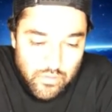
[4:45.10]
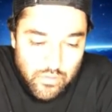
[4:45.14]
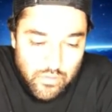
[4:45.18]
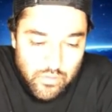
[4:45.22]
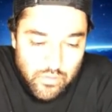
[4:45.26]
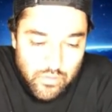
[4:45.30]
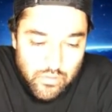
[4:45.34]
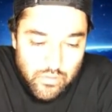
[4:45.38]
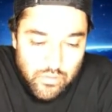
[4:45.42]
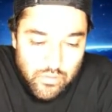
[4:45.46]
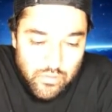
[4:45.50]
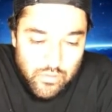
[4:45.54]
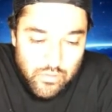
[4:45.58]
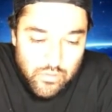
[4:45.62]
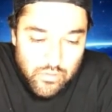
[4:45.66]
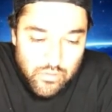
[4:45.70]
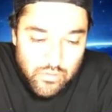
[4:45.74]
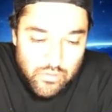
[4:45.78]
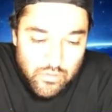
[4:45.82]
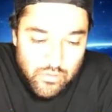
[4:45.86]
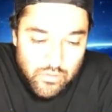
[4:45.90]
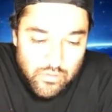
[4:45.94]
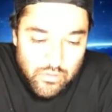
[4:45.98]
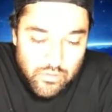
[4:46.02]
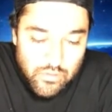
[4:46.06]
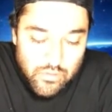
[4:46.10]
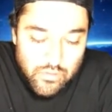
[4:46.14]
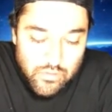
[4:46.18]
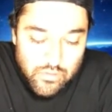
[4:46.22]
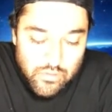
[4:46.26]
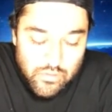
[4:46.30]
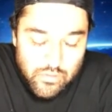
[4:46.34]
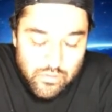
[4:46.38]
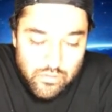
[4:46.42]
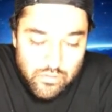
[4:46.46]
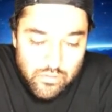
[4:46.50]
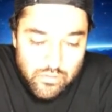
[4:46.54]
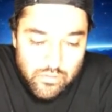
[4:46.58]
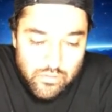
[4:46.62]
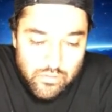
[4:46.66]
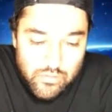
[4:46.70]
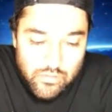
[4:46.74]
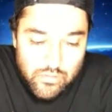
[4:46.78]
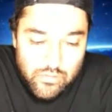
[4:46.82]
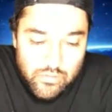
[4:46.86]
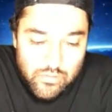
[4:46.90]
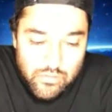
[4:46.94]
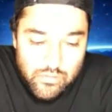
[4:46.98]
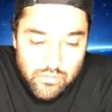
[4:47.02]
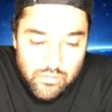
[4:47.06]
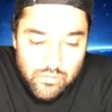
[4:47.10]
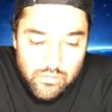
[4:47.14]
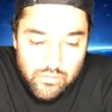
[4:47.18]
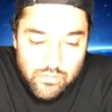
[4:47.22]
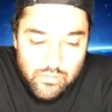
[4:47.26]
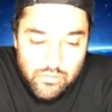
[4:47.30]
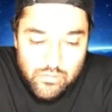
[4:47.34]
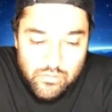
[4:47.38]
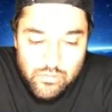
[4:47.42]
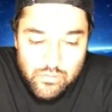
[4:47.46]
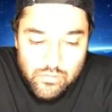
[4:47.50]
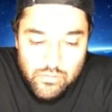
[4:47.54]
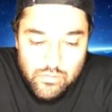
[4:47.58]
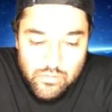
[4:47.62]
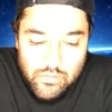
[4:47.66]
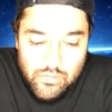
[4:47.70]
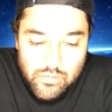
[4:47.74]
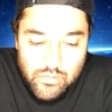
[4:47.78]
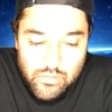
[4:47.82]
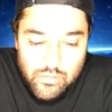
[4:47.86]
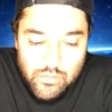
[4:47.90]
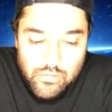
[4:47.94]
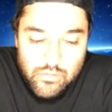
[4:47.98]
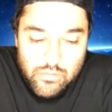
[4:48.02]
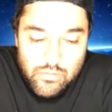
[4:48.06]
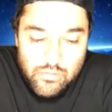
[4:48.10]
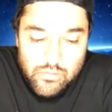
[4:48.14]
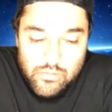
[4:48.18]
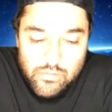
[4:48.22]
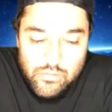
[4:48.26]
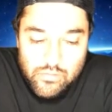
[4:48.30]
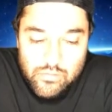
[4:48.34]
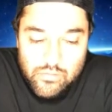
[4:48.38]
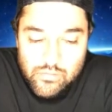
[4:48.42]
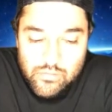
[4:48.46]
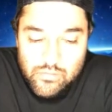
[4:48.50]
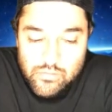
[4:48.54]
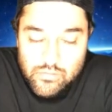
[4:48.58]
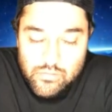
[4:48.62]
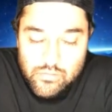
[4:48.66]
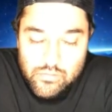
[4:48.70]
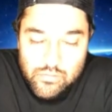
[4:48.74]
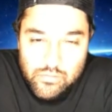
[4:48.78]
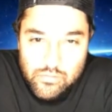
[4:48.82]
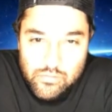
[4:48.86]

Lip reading: (silent)